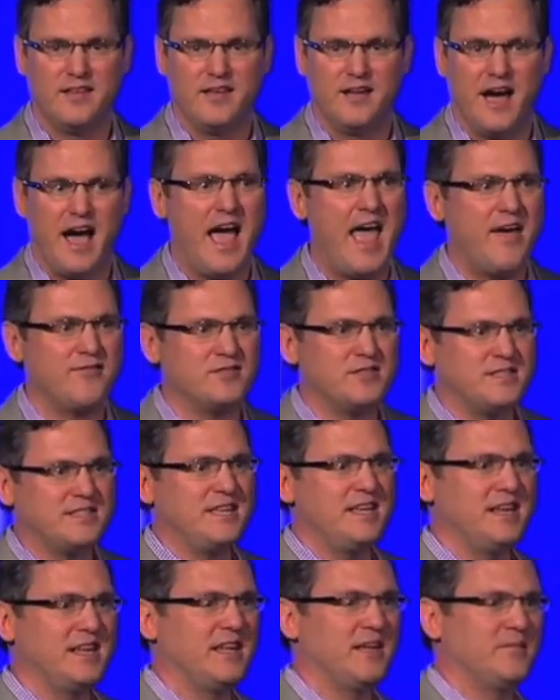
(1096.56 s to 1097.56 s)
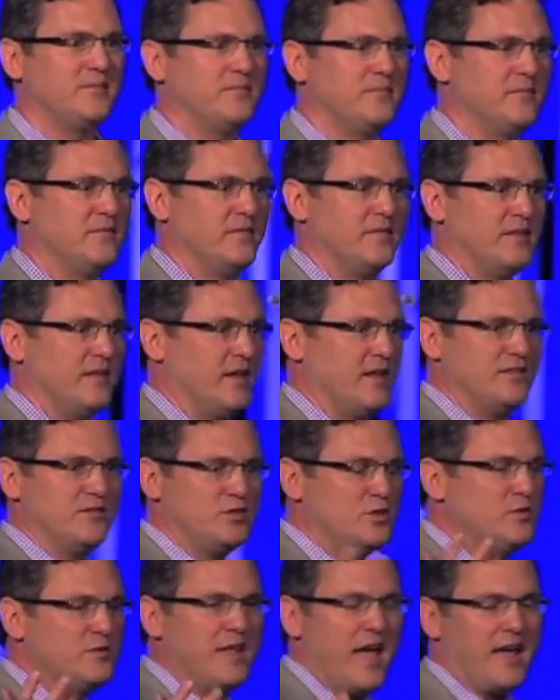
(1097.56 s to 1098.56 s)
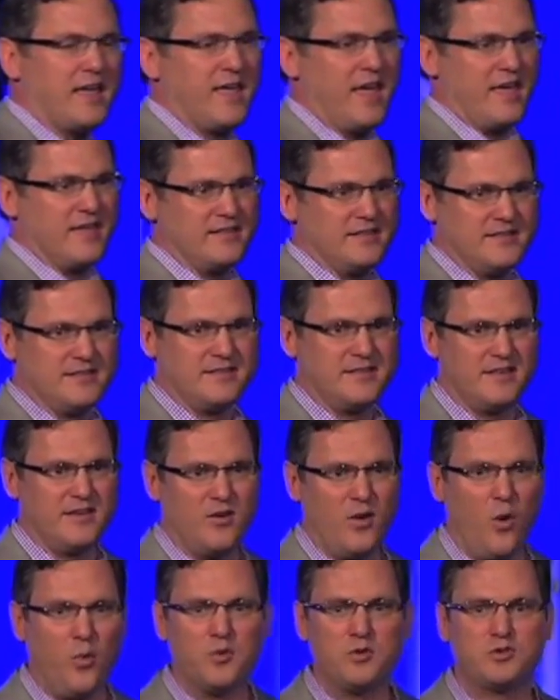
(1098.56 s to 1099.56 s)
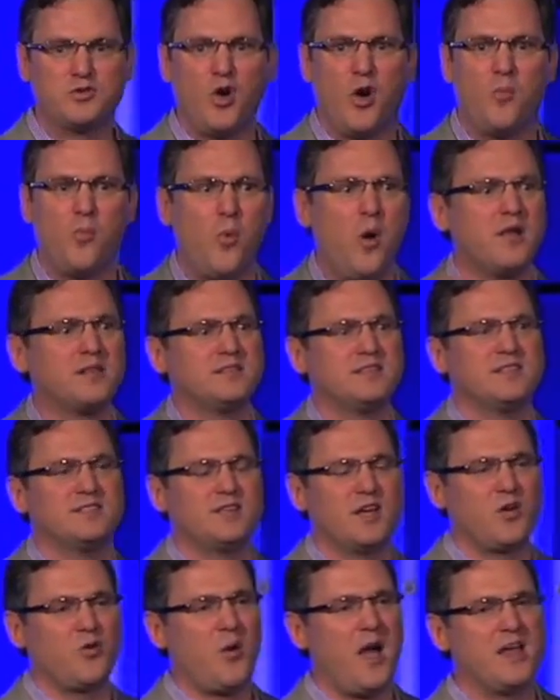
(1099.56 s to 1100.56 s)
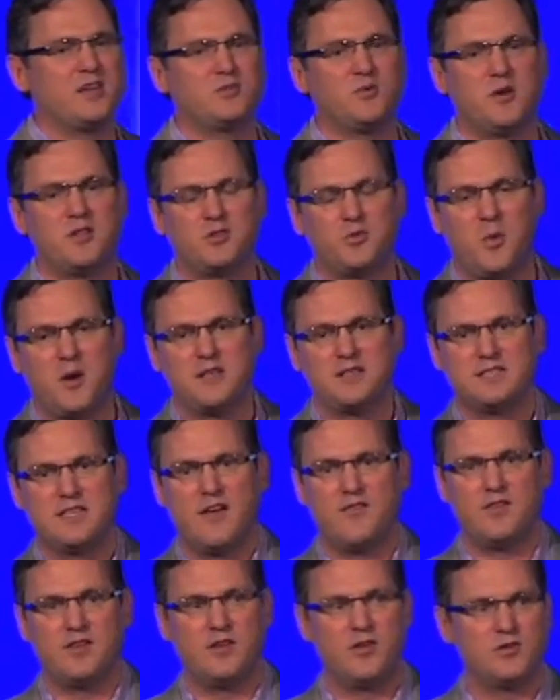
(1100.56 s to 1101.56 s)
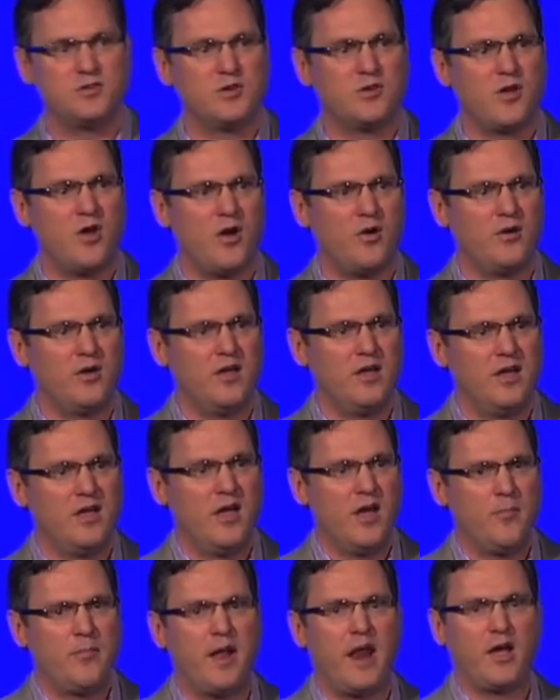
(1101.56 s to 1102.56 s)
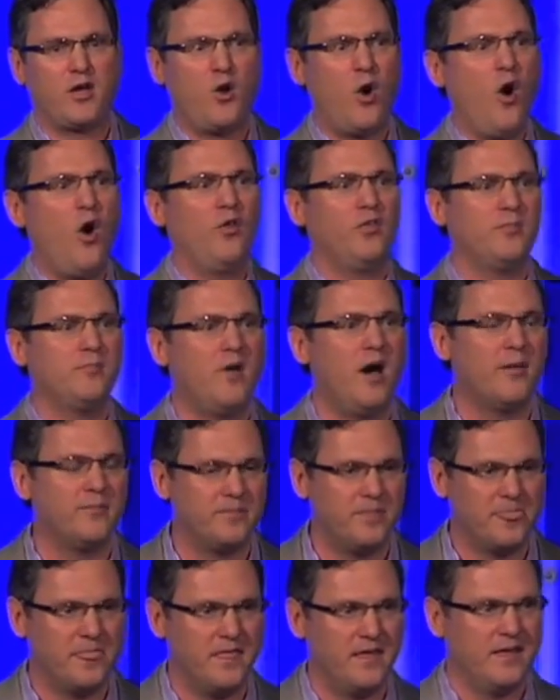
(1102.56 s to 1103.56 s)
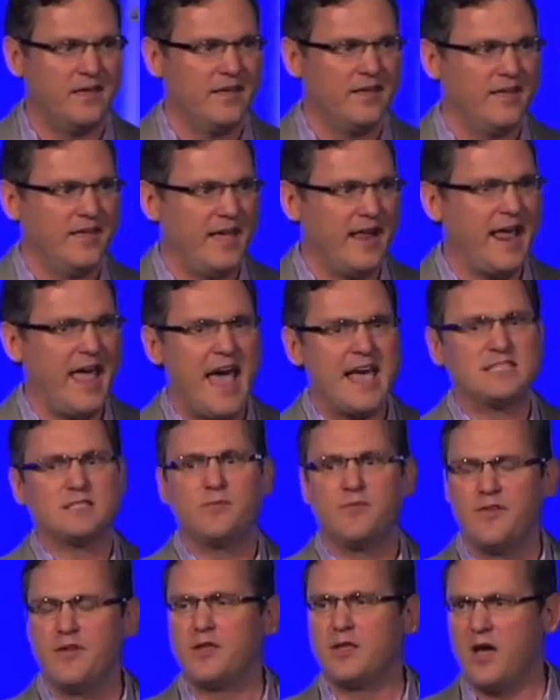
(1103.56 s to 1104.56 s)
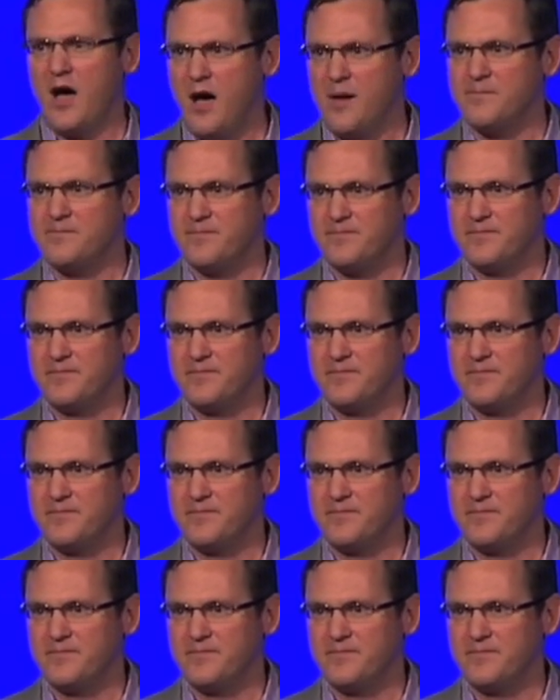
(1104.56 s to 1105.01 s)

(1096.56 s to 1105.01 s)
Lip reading: I haven't seen him in 2 decades. Only saw him once since I graduated 27 years ago. But I called him up and I asked him if he'd come.